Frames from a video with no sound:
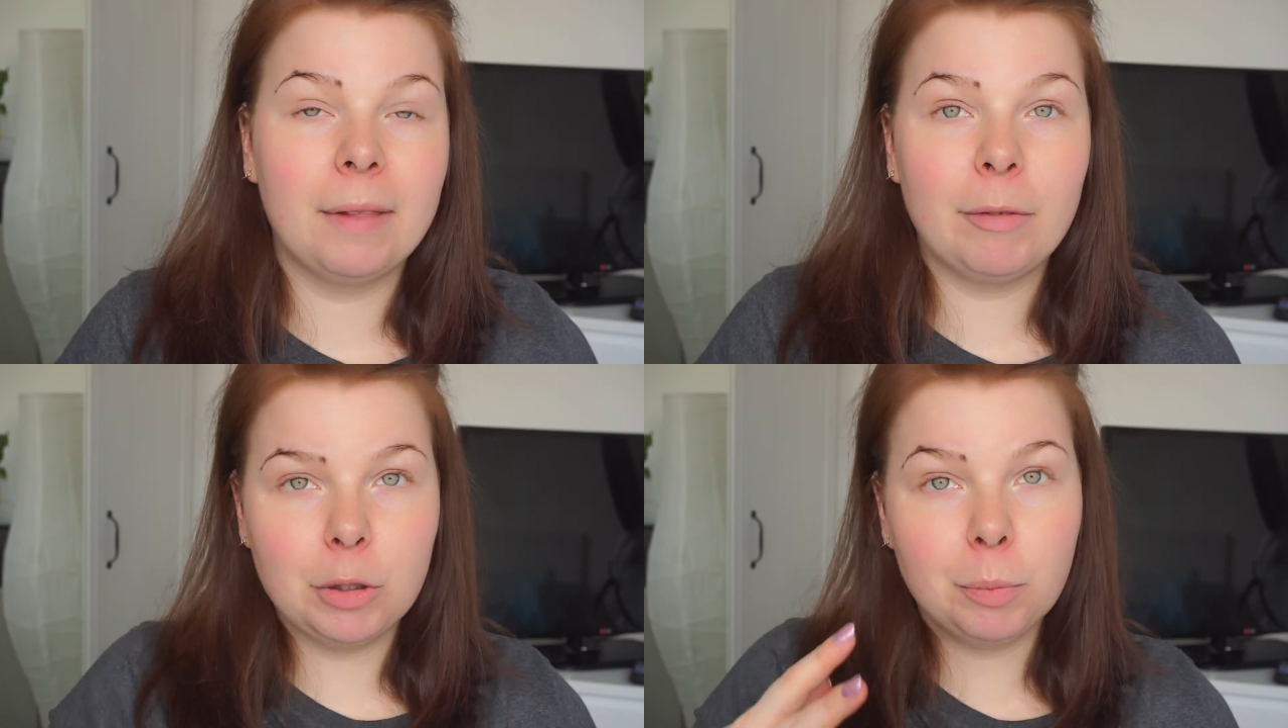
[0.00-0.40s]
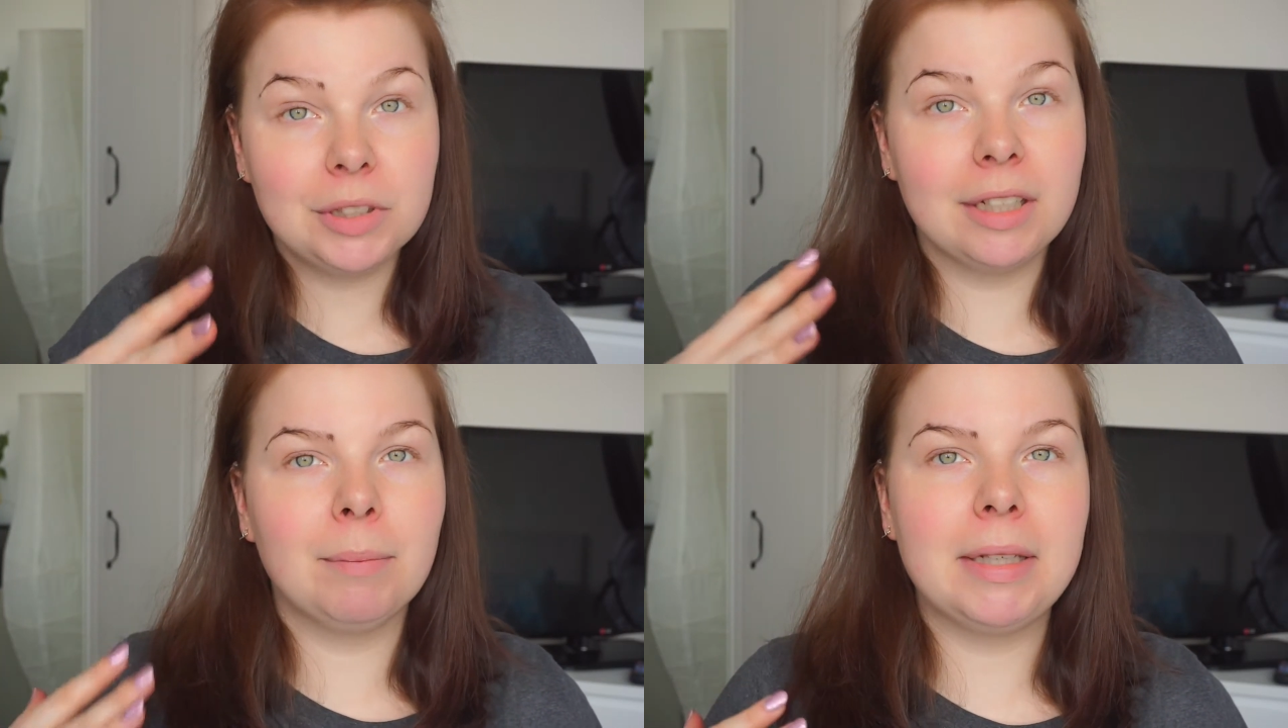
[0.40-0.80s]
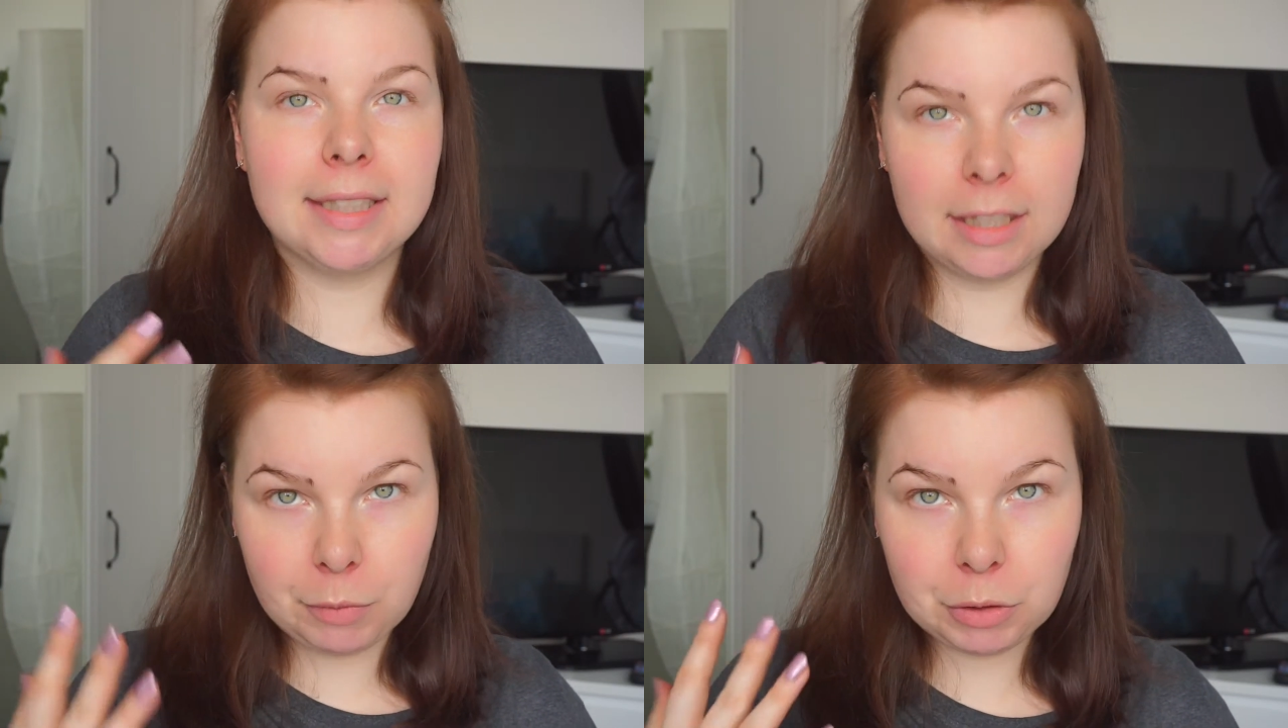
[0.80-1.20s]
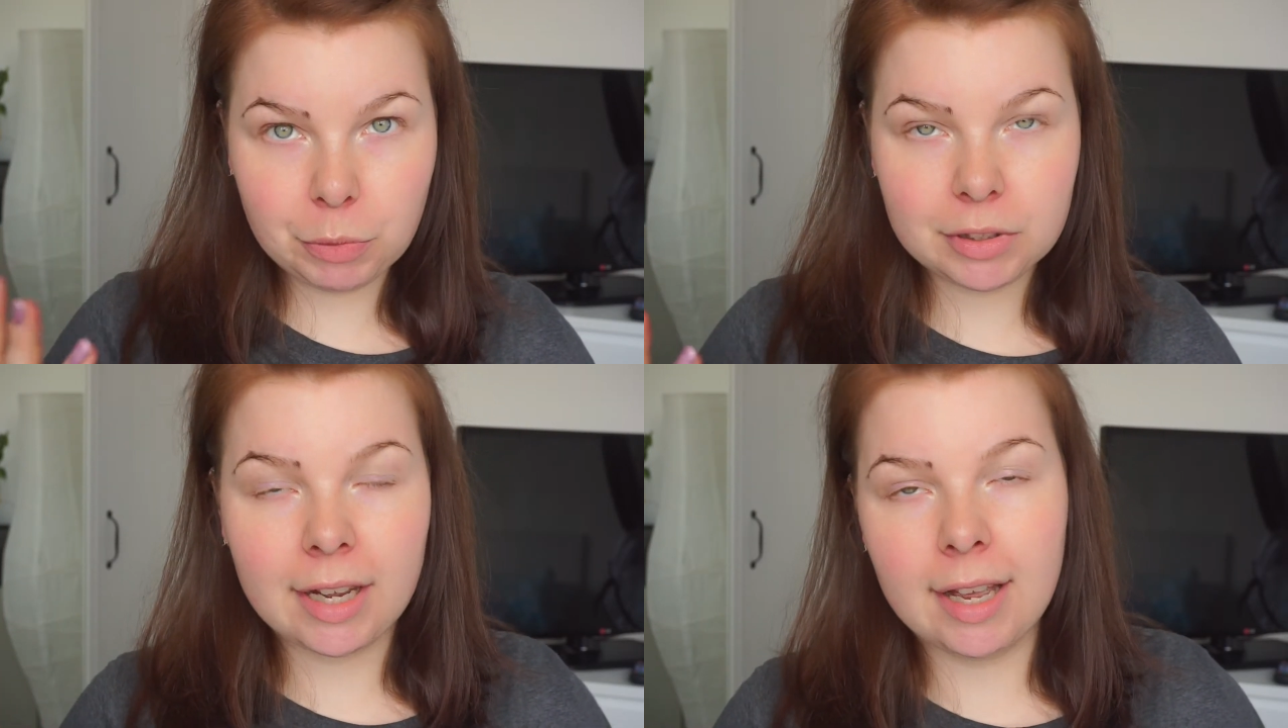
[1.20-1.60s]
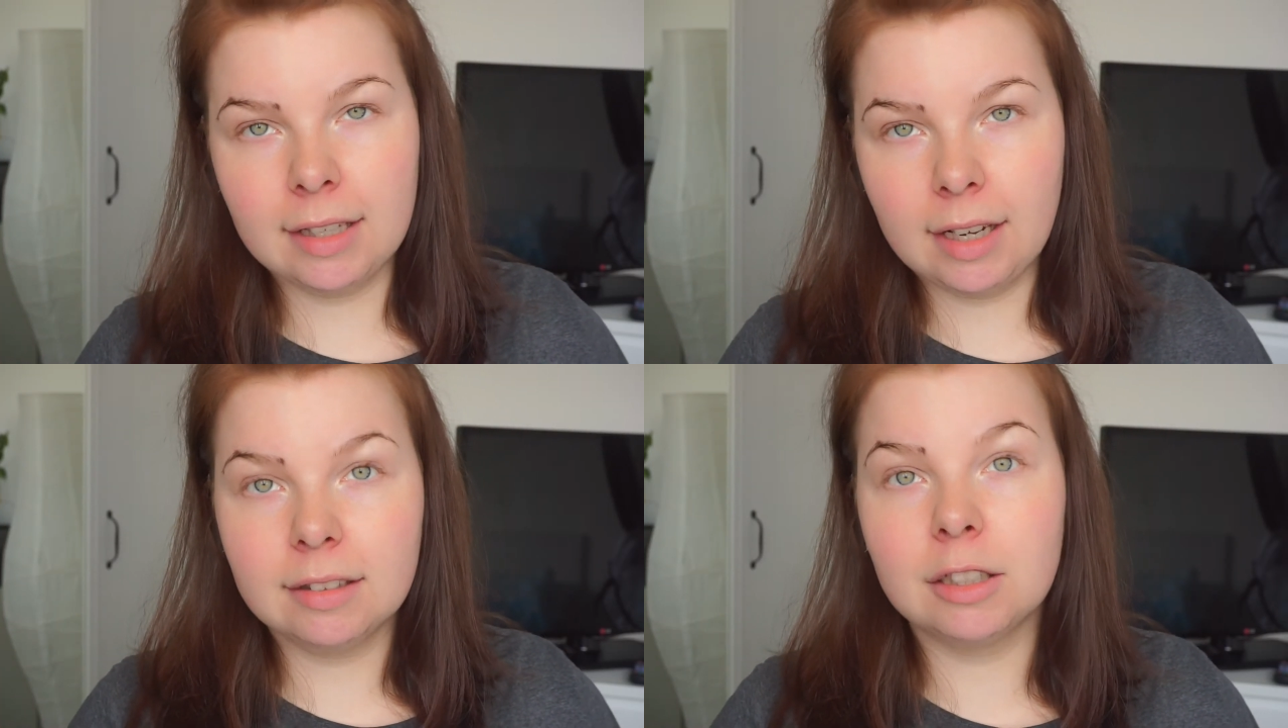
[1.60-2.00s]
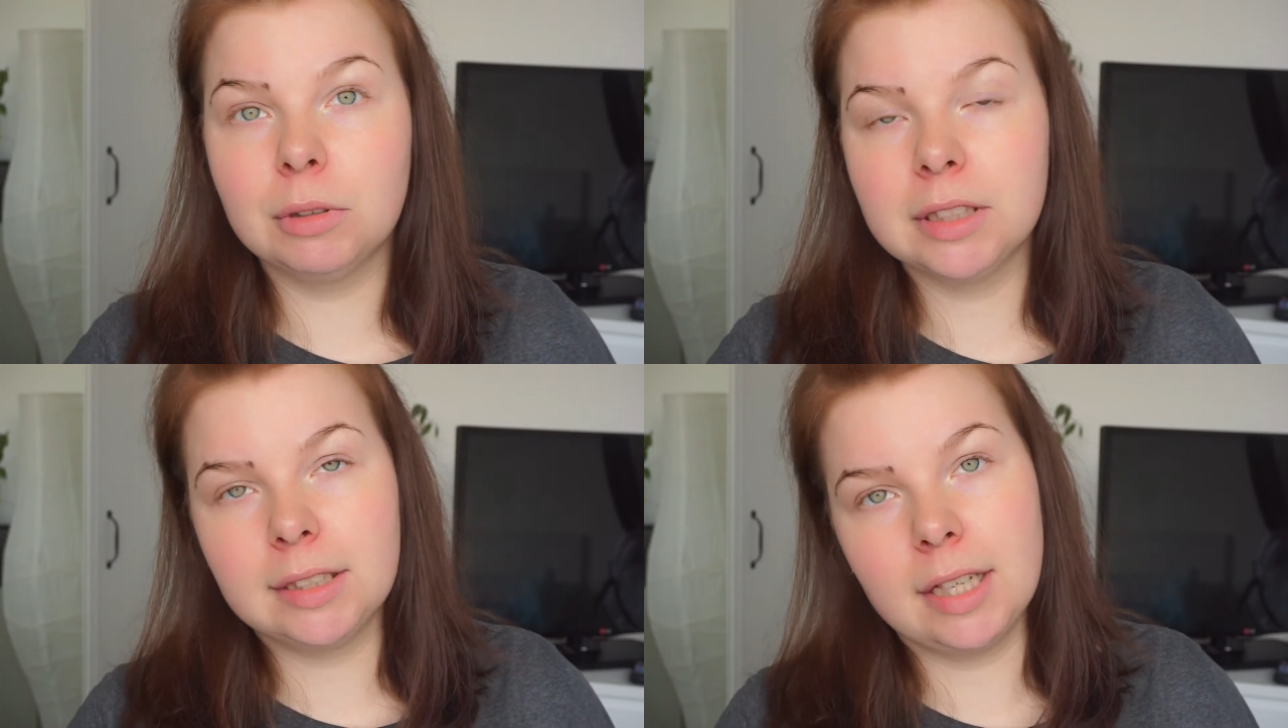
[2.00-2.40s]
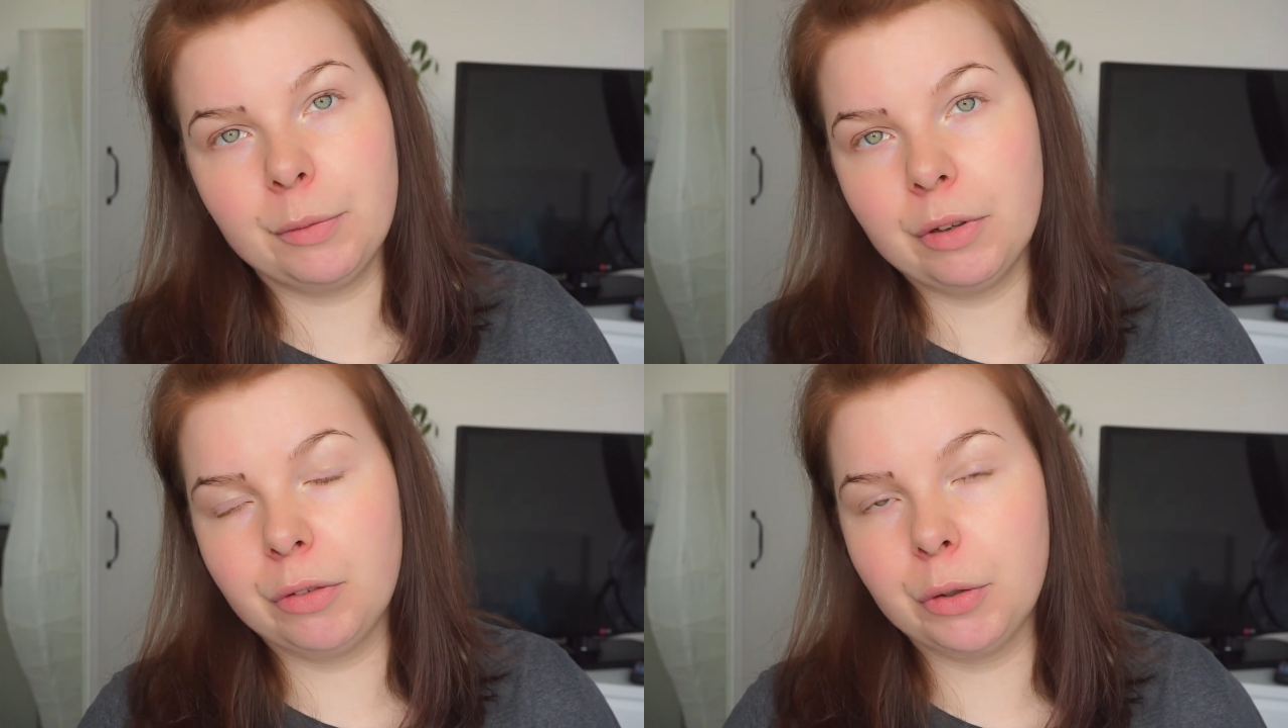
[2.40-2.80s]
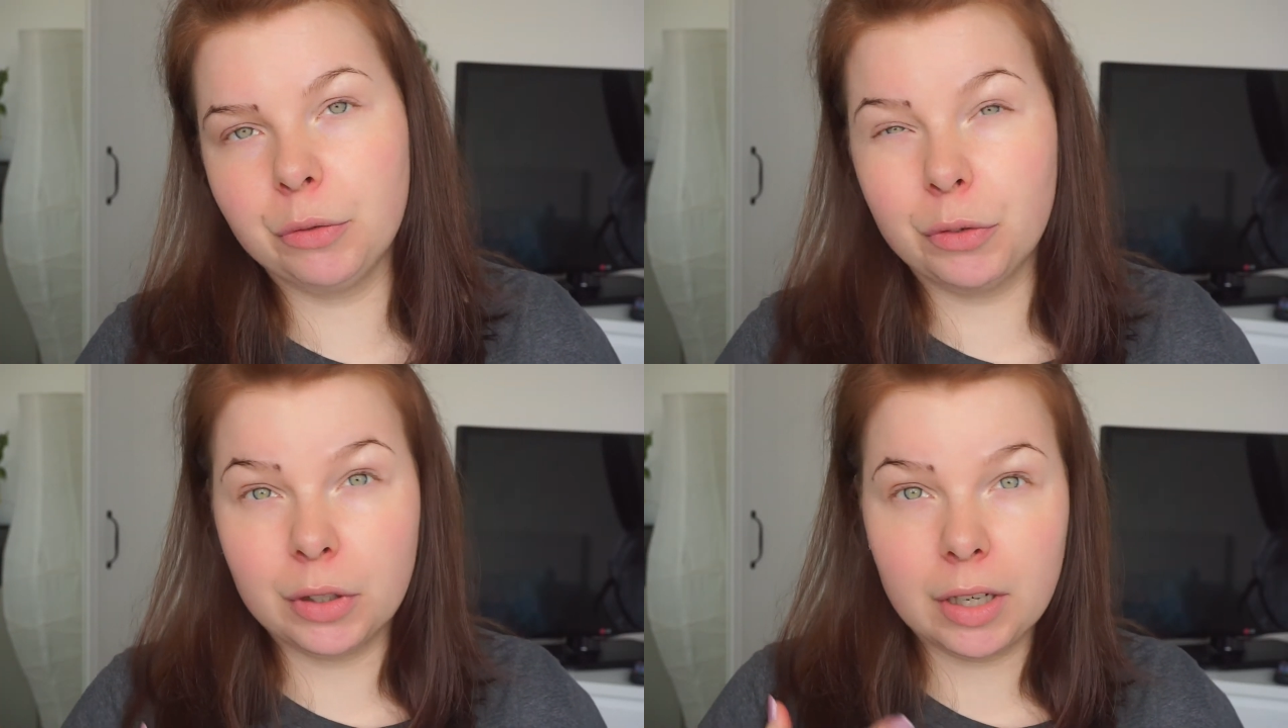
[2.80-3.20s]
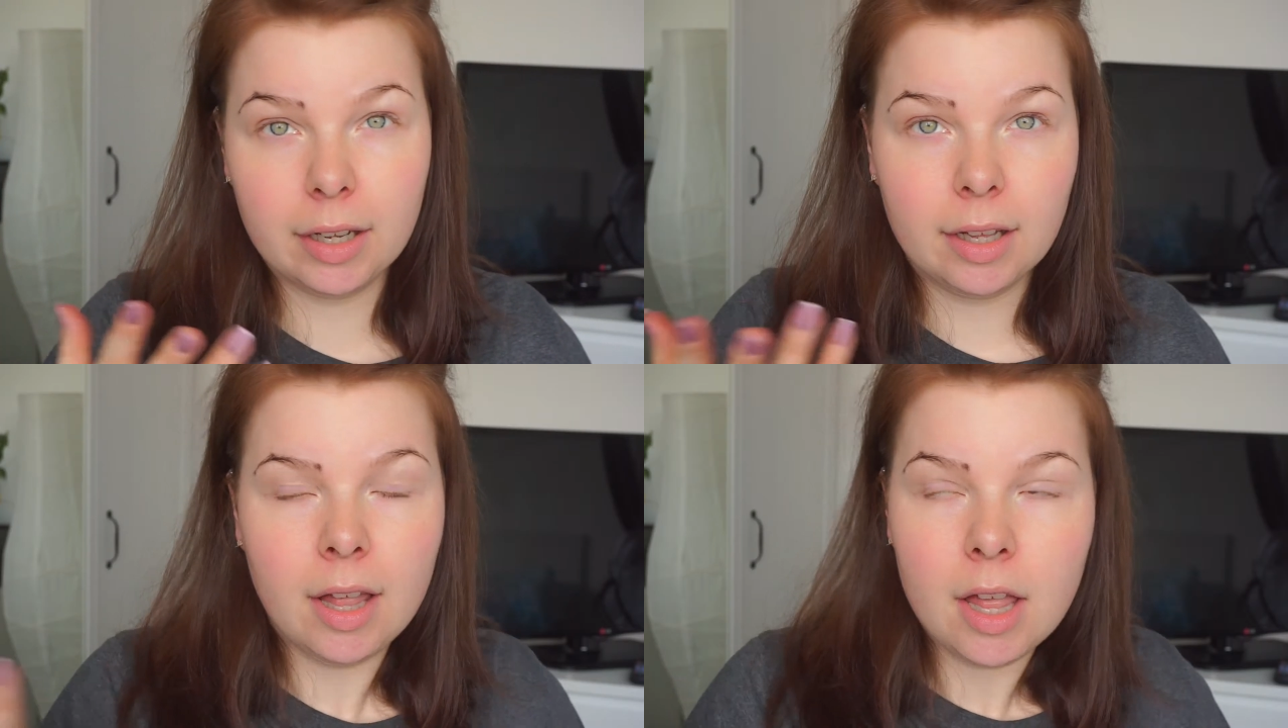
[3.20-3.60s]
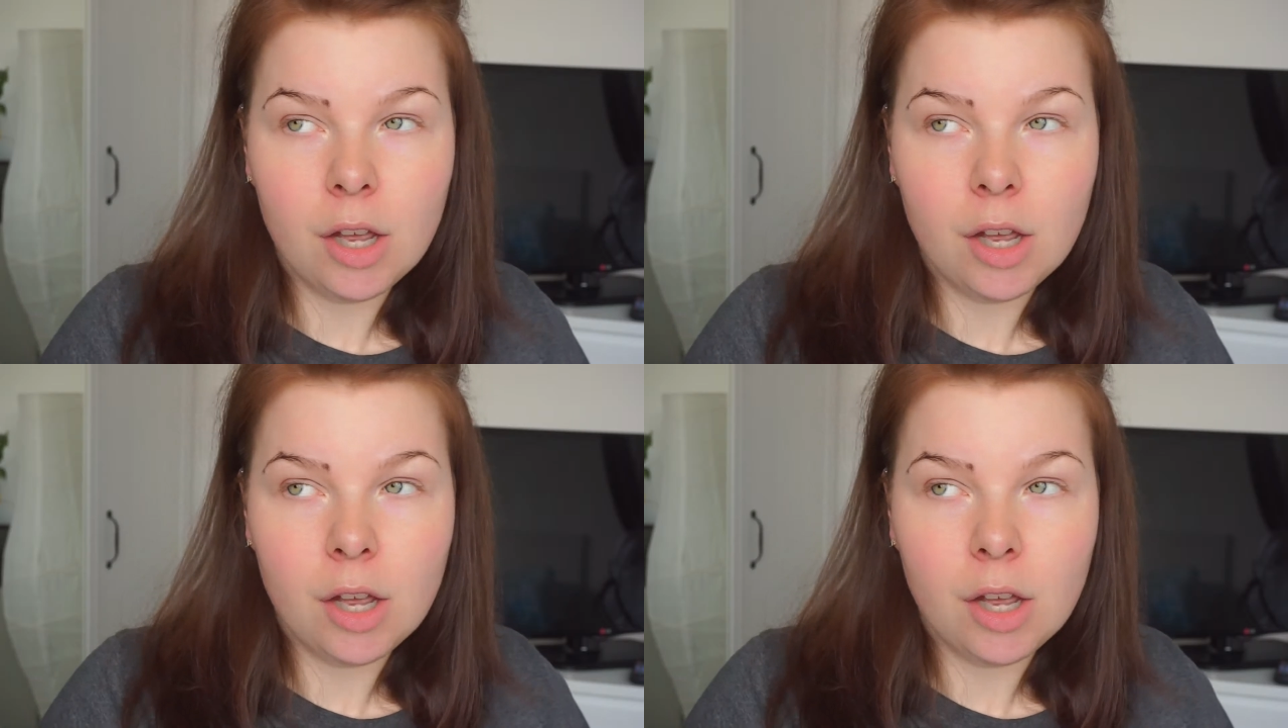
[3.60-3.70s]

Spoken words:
you're putting henna, that will stay with you for